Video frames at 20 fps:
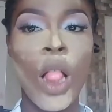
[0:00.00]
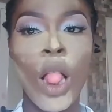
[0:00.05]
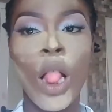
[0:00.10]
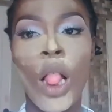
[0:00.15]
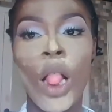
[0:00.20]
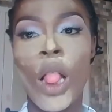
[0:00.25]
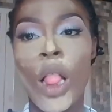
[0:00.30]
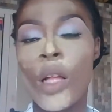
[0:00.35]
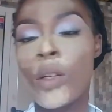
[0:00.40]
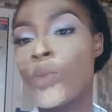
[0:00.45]

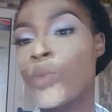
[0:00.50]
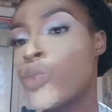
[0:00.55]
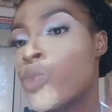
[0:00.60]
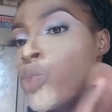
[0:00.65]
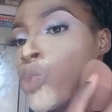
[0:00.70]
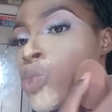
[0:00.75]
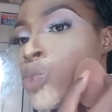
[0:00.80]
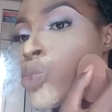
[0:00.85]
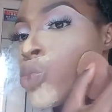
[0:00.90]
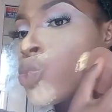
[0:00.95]

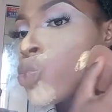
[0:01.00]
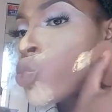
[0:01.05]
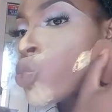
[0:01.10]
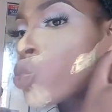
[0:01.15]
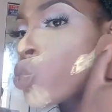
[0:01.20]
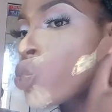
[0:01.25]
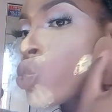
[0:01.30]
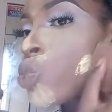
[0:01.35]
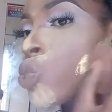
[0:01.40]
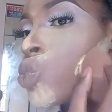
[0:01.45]

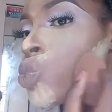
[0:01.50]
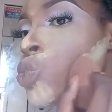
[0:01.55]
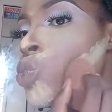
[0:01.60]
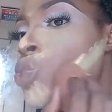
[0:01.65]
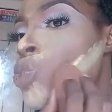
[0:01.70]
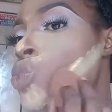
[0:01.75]
Nobody speaks.